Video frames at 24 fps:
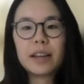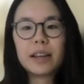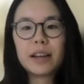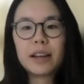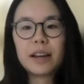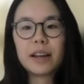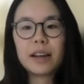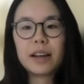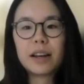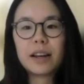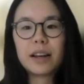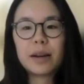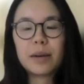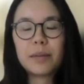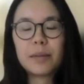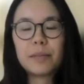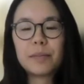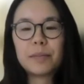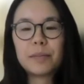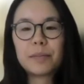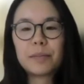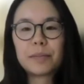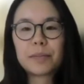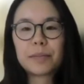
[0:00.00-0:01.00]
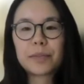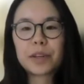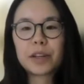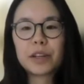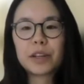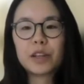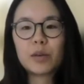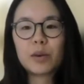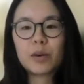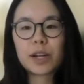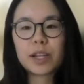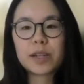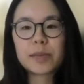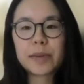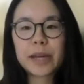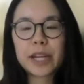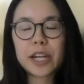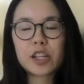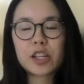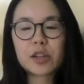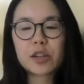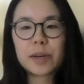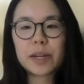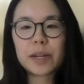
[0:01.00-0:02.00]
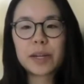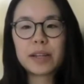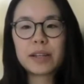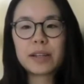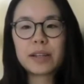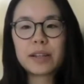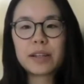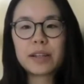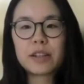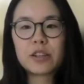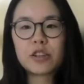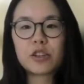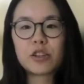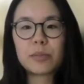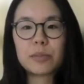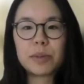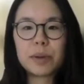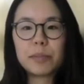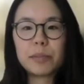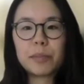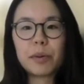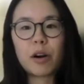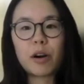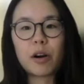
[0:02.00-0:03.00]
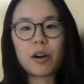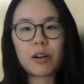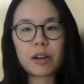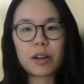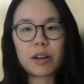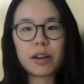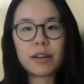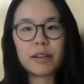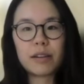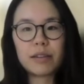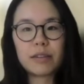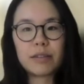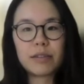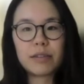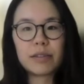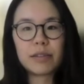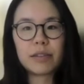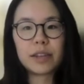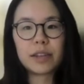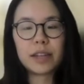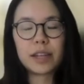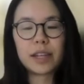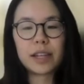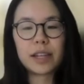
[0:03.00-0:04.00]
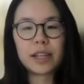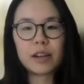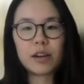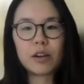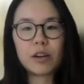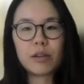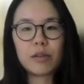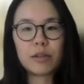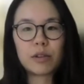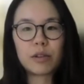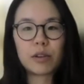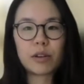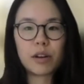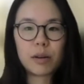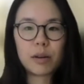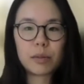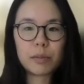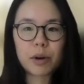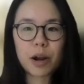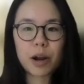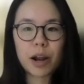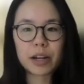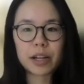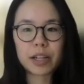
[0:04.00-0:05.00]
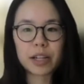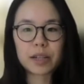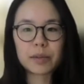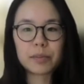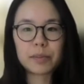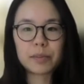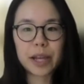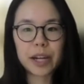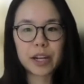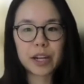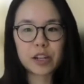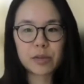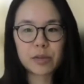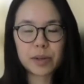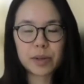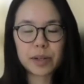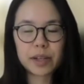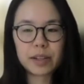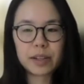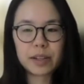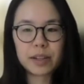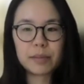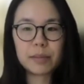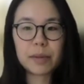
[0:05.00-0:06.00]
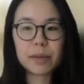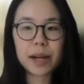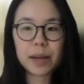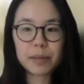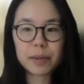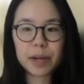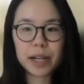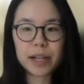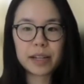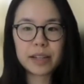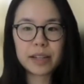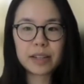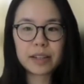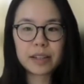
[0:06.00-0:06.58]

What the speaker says: UX management should be part of the overall product management in my mind,